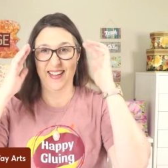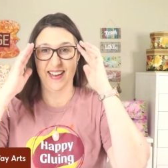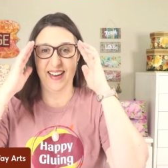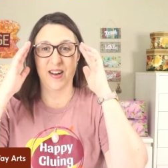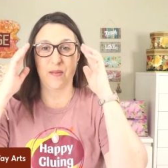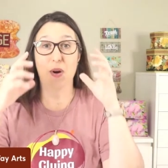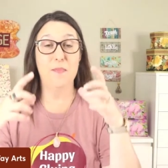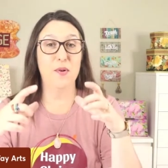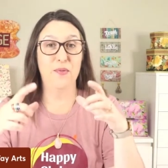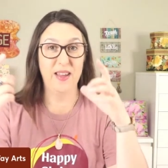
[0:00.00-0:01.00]
uh,
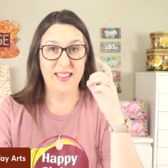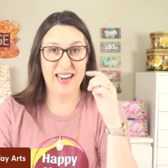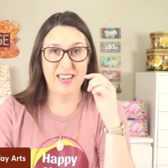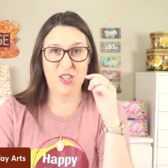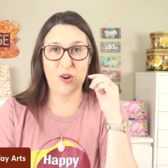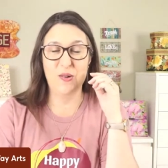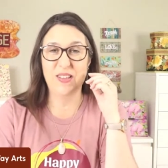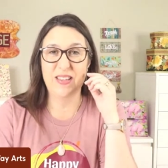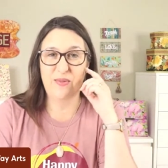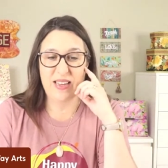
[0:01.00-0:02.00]
purple thing that I show
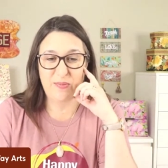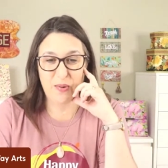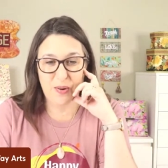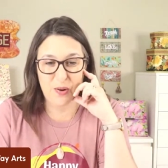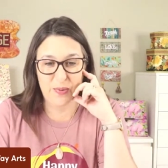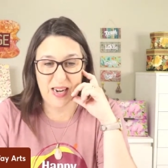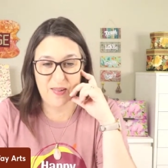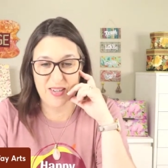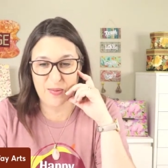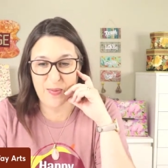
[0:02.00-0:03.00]
in the Facebook group that
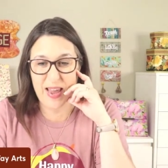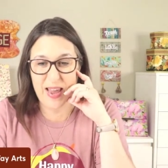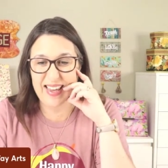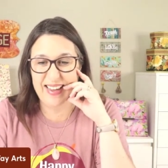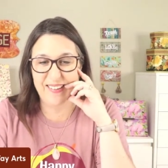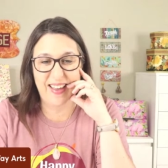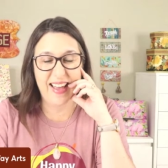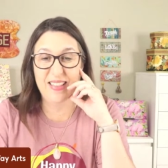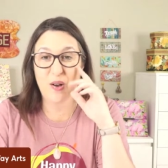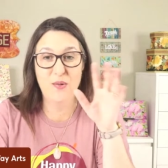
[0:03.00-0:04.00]
I was making.
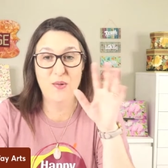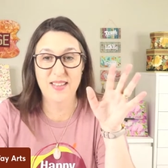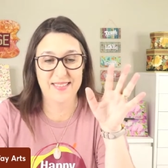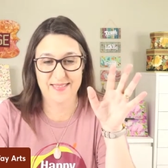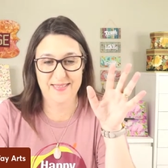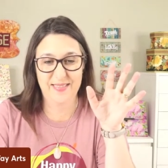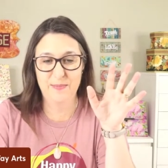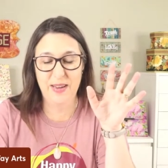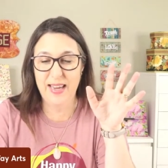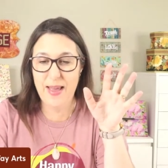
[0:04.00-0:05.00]
Okay, no one
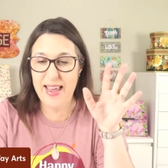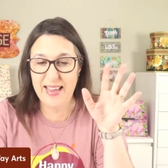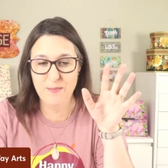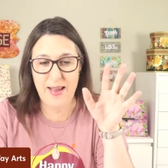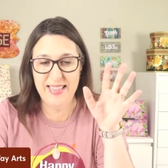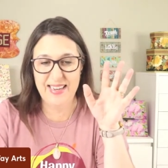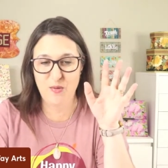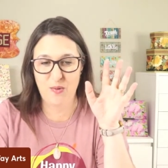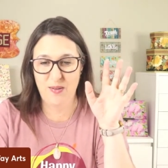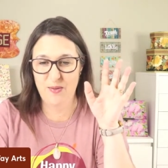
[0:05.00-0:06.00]
make it made it
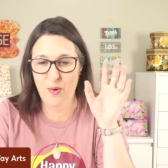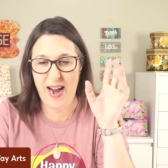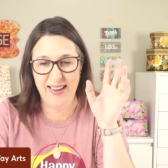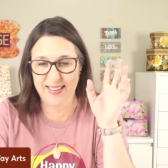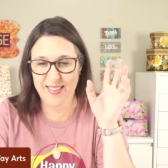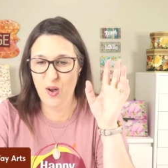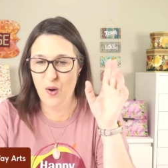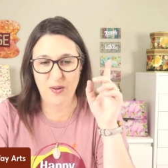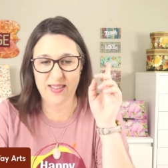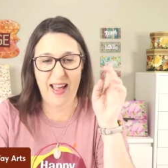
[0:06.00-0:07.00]
right.
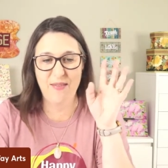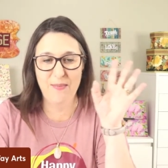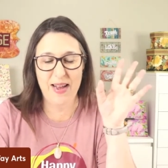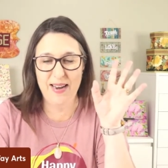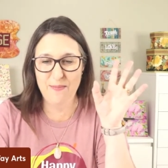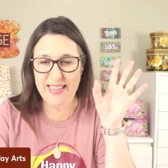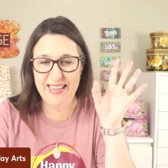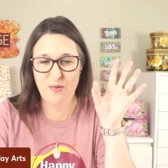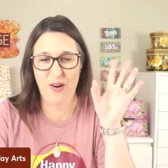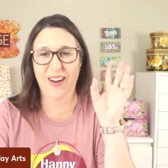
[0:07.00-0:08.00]
No, everybody made
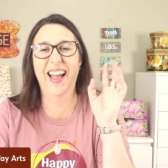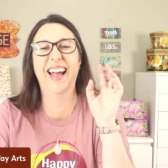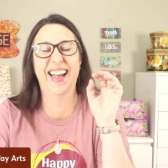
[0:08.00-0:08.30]
it wrong.